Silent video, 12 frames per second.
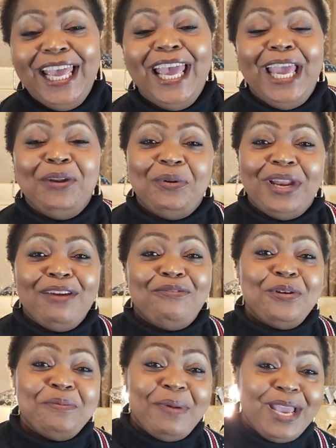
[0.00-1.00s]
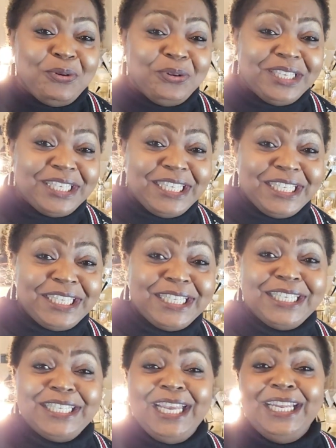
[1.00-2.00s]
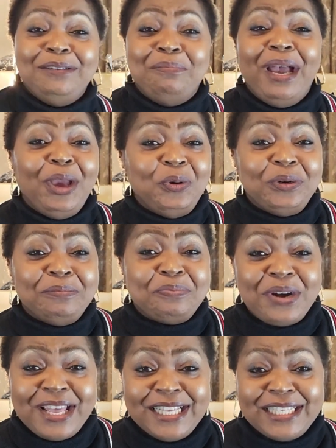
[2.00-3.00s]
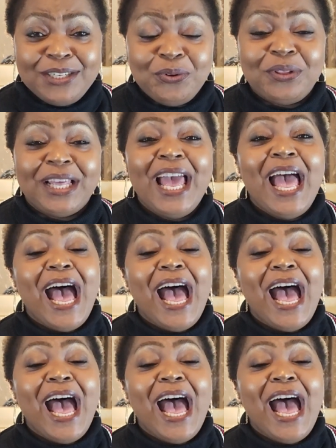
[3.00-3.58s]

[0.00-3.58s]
And when I phone my own sisters and my own brothers and other,